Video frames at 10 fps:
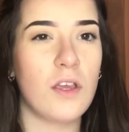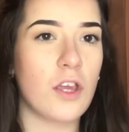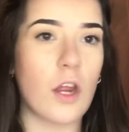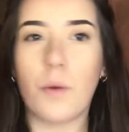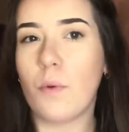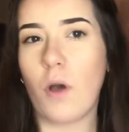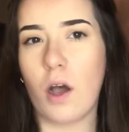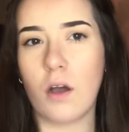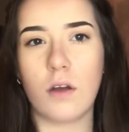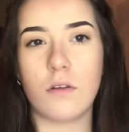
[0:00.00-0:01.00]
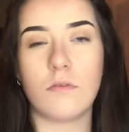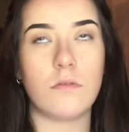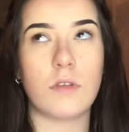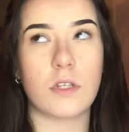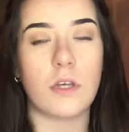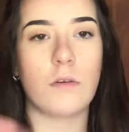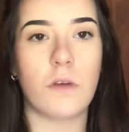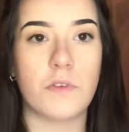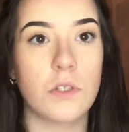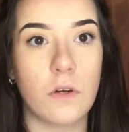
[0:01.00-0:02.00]
you know, that's a whole
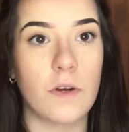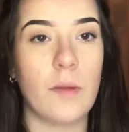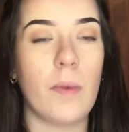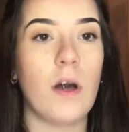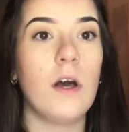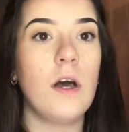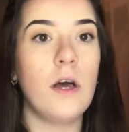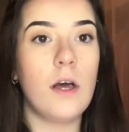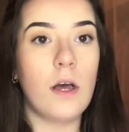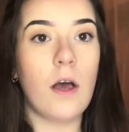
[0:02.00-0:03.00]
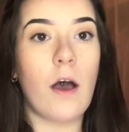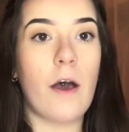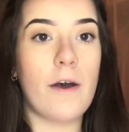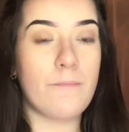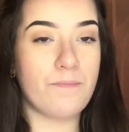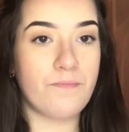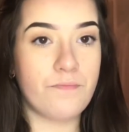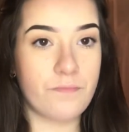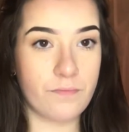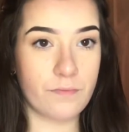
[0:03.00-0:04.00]
other story. But
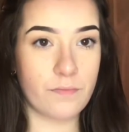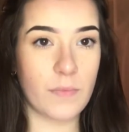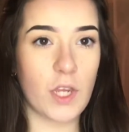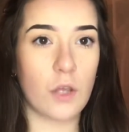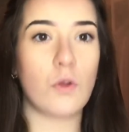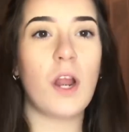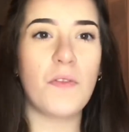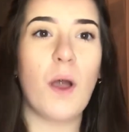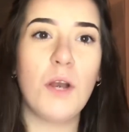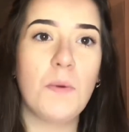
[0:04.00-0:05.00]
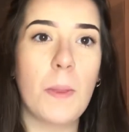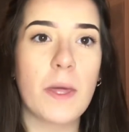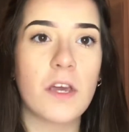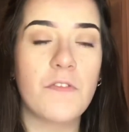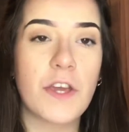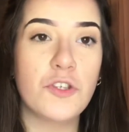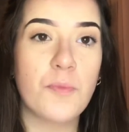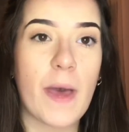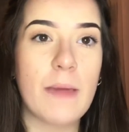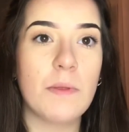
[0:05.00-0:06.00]
you're like the only one that can feed your
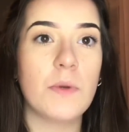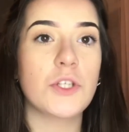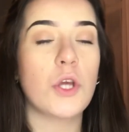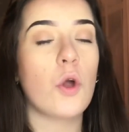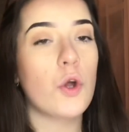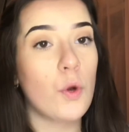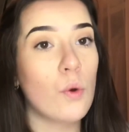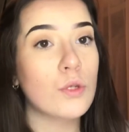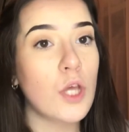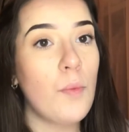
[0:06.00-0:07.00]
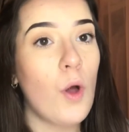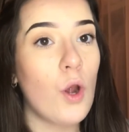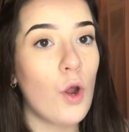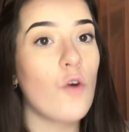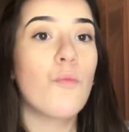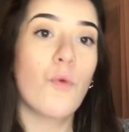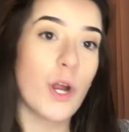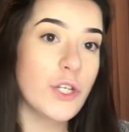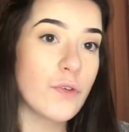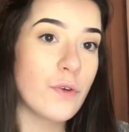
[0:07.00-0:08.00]
baby, which can also put a lot of
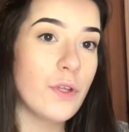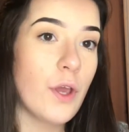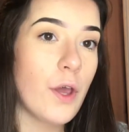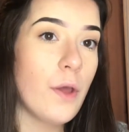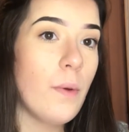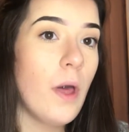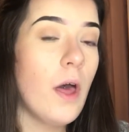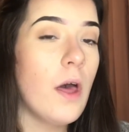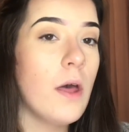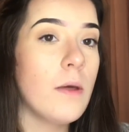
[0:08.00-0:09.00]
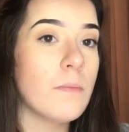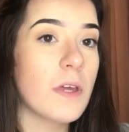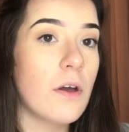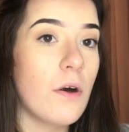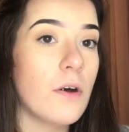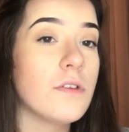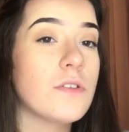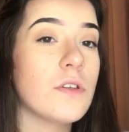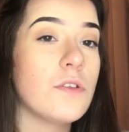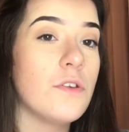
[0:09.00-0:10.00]
pressure on you,
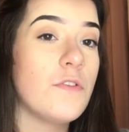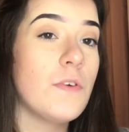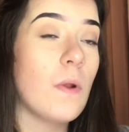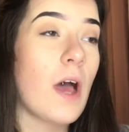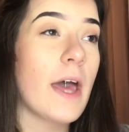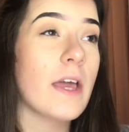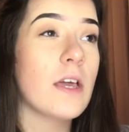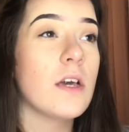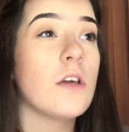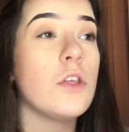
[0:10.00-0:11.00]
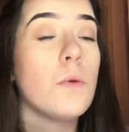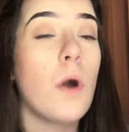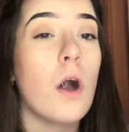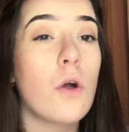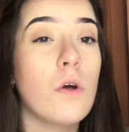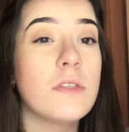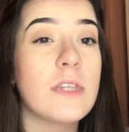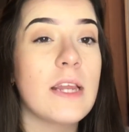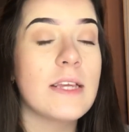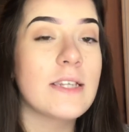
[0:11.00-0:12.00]
because you feel like you are
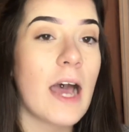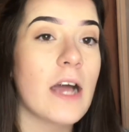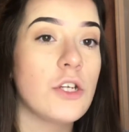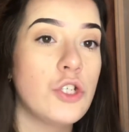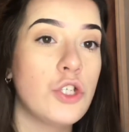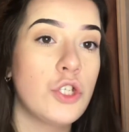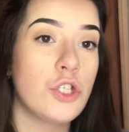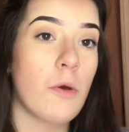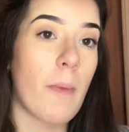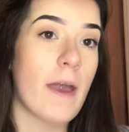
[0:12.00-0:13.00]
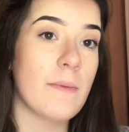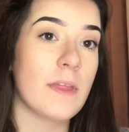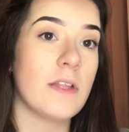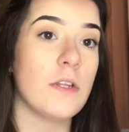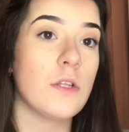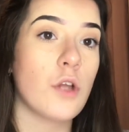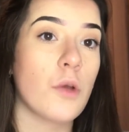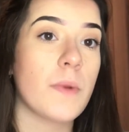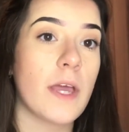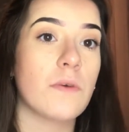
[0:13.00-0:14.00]
constantly attached to a baby and
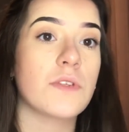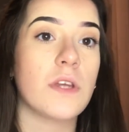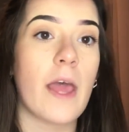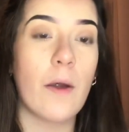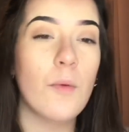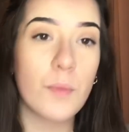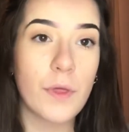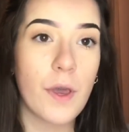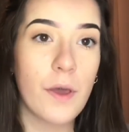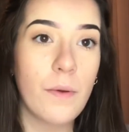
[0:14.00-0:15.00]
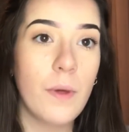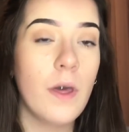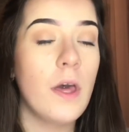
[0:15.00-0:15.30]
nobody else can help you.